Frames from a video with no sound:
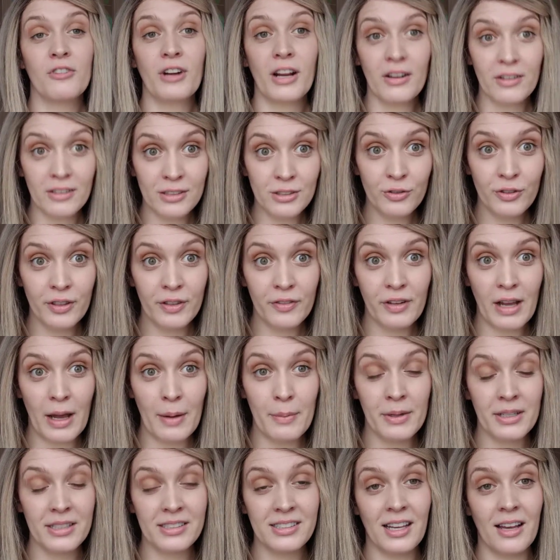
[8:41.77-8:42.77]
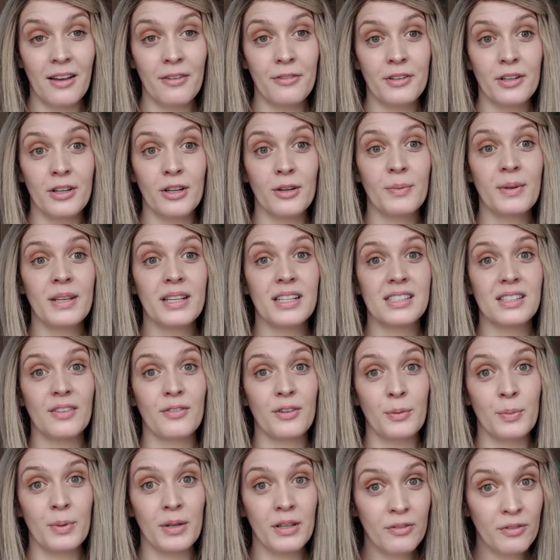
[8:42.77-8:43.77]
Fragrance-free fabric softener, because
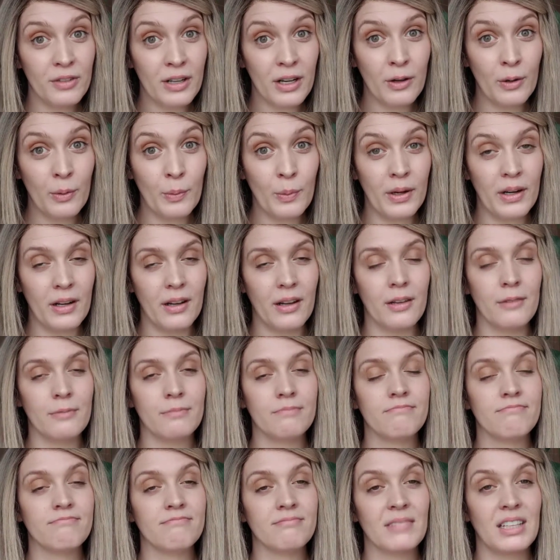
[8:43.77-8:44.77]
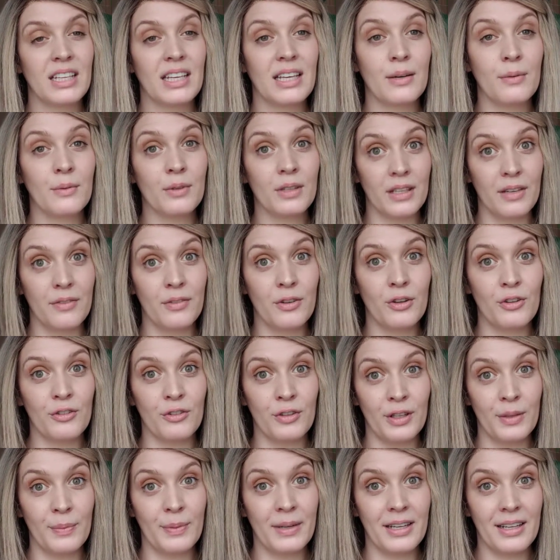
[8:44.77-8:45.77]
if you put a fragrant one on, it will give you a
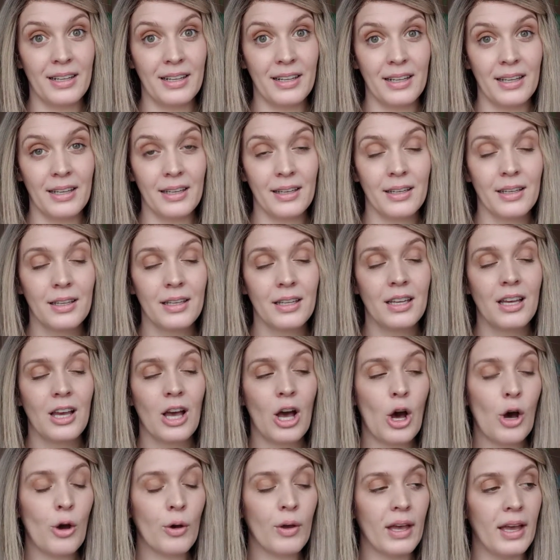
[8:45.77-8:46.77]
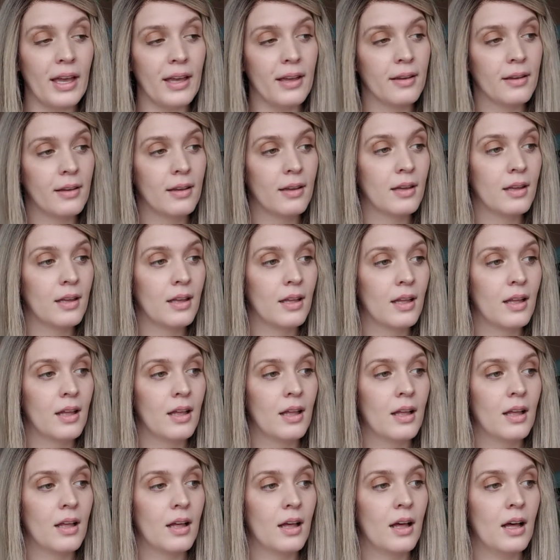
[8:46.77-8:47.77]
really bad headache. Okay,
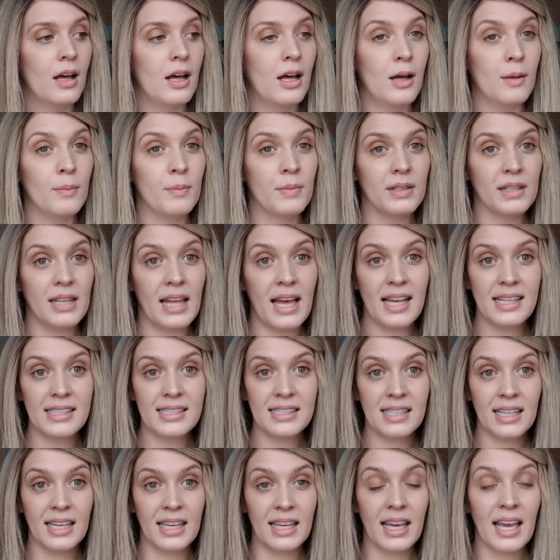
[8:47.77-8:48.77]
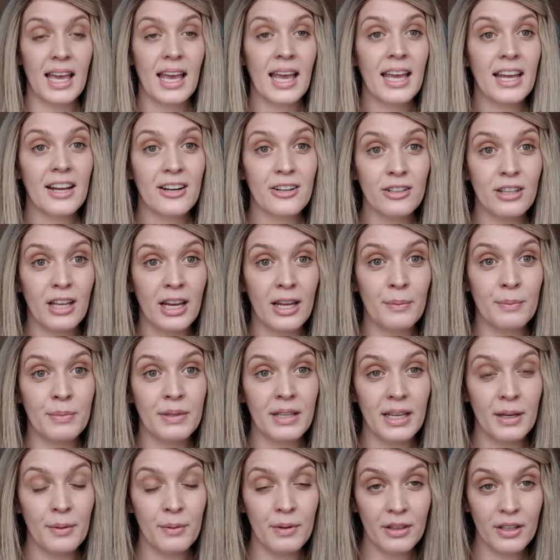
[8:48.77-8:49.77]
last thing, hairline.
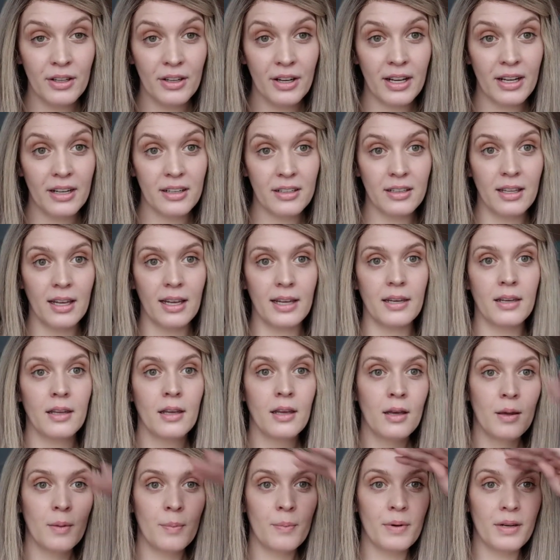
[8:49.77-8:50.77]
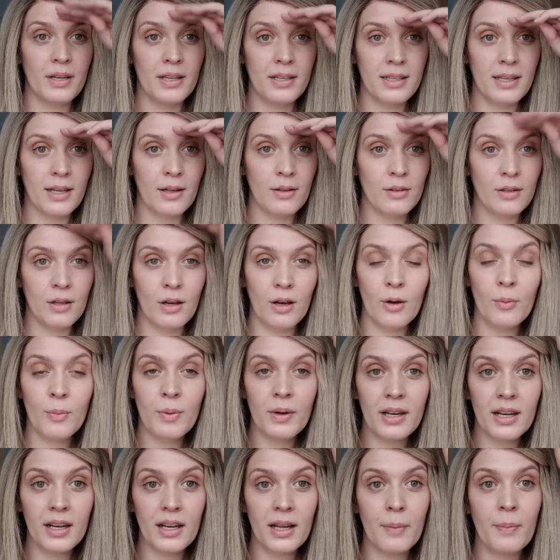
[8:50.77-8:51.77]
Play with your hairline. Put it down low,
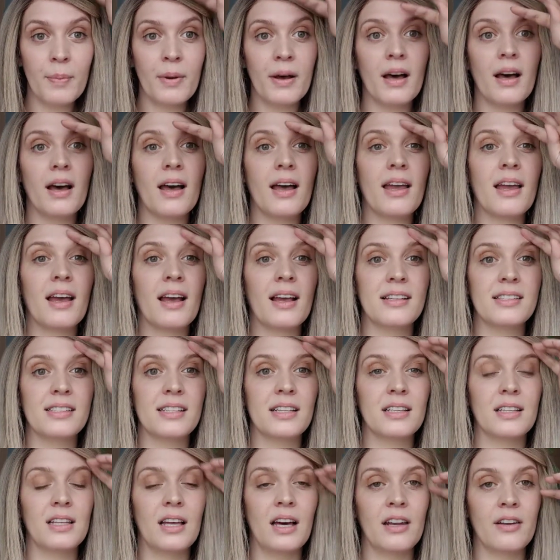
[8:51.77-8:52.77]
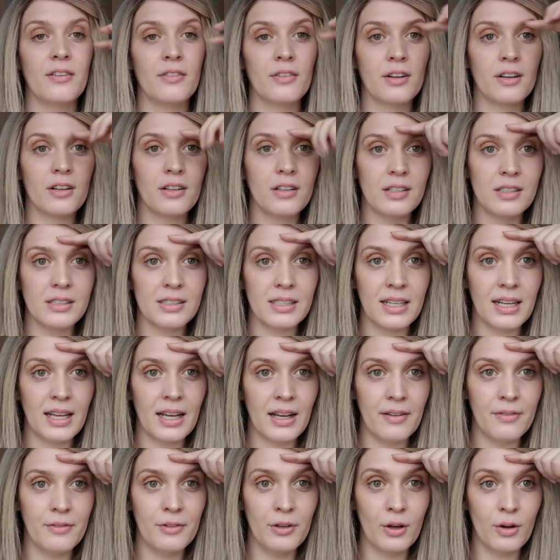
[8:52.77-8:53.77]
put it up high. I see a lot of girls that
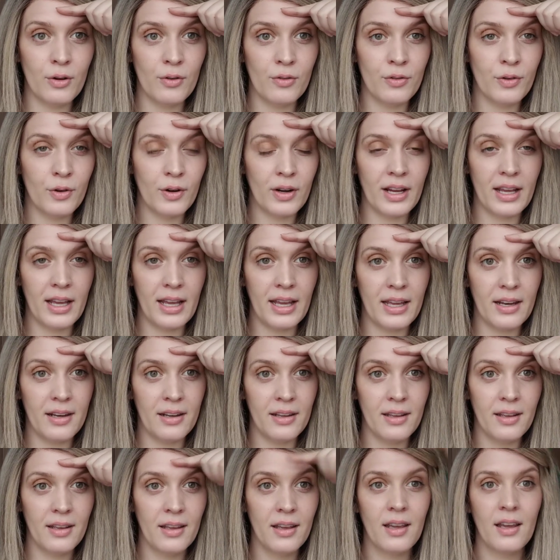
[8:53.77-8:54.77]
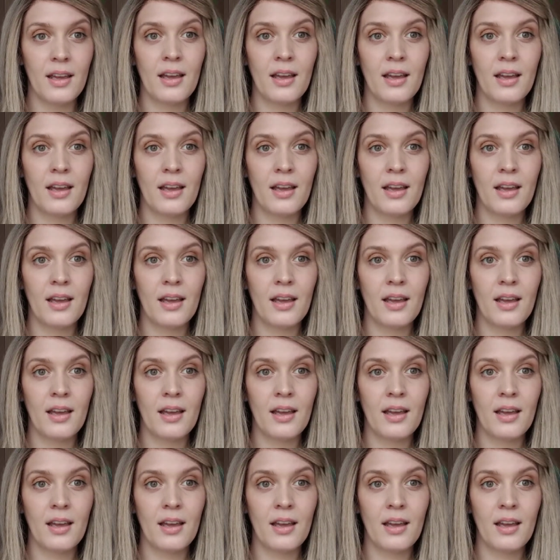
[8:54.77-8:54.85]
have no forehead.